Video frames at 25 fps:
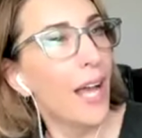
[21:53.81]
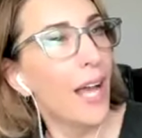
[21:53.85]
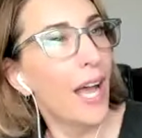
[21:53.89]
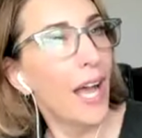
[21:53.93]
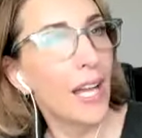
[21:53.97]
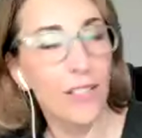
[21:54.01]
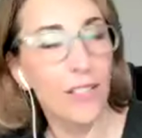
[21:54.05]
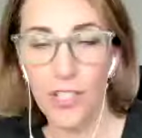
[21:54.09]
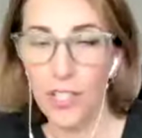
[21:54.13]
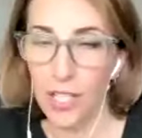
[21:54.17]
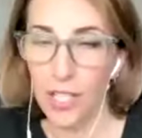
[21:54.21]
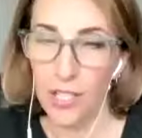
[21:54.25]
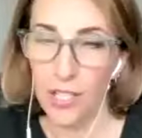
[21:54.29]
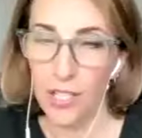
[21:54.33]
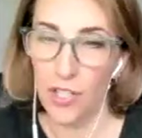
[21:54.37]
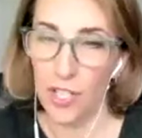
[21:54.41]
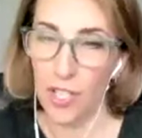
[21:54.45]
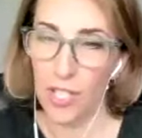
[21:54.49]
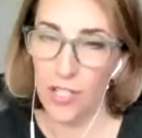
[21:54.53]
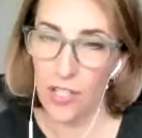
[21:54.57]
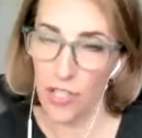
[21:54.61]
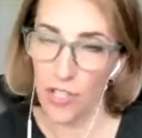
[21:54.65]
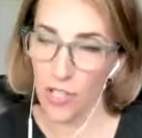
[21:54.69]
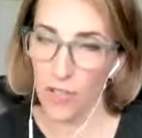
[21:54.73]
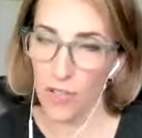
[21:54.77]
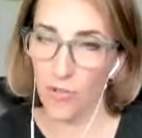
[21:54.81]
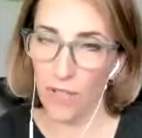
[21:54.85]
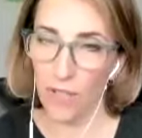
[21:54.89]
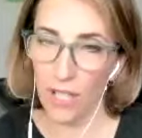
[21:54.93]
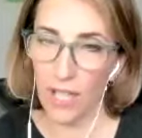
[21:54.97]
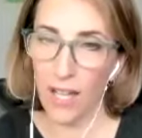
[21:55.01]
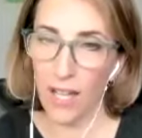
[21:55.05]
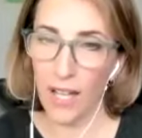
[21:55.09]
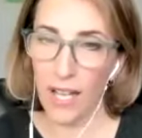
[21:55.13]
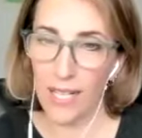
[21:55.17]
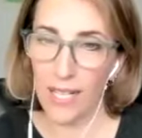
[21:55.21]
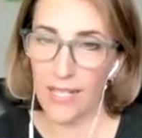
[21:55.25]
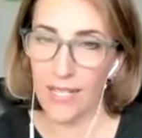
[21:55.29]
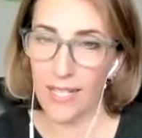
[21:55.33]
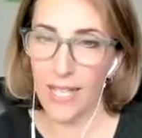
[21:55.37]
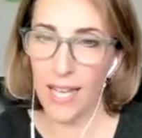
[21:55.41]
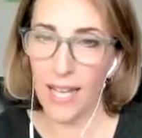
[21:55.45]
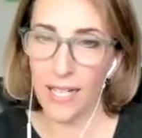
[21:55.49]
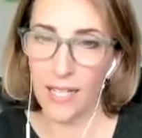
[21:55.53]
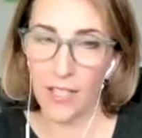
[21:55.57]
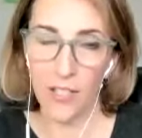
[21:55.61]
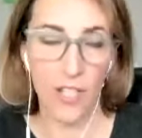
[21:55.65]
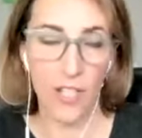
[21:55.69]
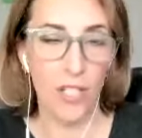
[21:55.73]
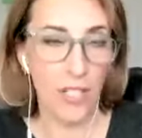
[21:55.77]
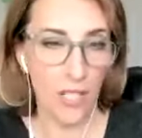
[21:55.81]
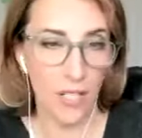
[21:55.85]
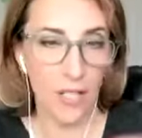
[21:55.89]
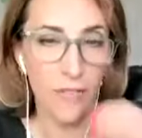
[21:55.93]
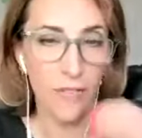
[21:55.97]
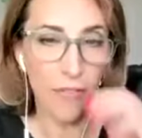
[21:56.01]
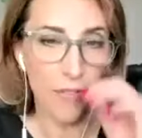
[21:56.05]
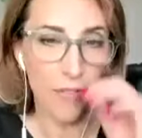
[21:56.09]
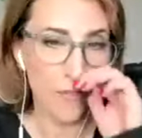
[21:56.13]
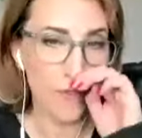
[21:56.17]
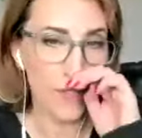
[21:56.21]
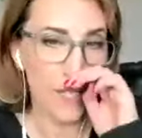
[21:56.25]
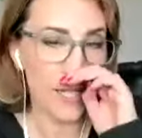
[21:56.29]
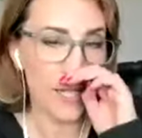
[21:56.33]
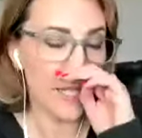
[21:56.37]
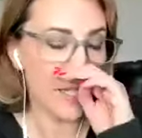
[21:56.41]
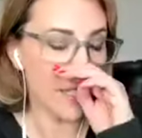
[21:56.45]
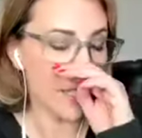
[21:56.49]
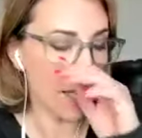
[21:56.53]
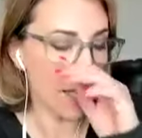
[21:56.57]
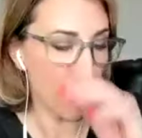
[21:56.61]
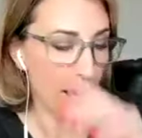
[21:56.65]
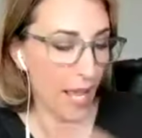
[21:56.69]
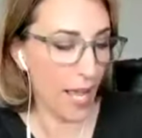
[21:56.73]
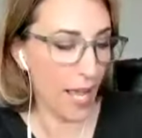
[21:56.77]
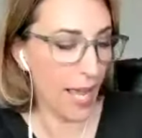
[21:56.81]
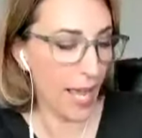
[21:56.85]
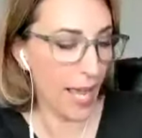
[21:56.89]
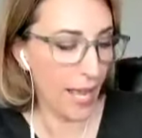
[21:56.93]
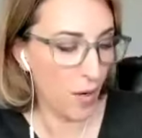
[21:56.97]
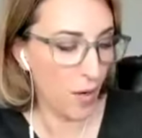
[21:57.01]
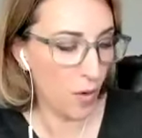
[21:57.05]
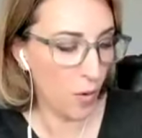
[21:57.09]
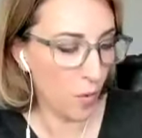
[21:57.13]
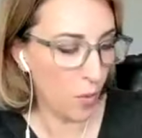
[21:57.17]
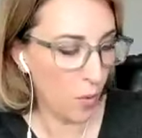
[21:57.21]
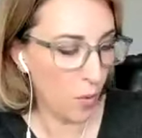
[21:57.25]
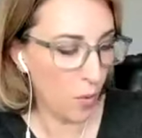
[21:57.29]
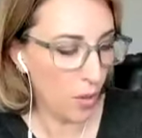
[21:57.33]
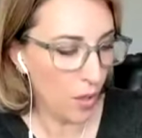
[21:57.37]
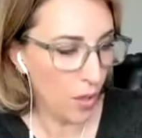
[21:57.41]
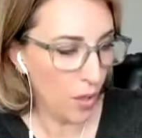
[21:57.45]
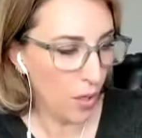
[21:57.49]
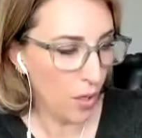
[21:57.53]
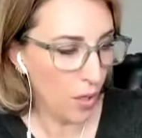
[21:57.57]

And she's just realizing, and she's in the 50s, how